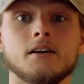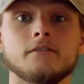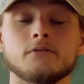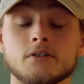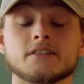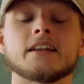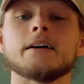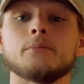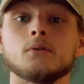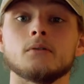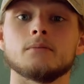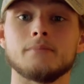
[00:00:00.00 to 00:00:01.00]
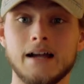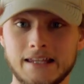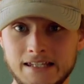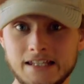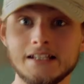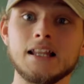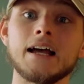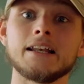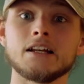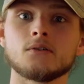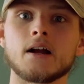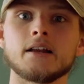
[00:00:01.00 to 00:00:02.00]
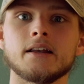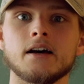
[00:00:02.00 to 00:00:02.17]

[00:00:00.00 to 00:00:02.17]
For example, my key lighting right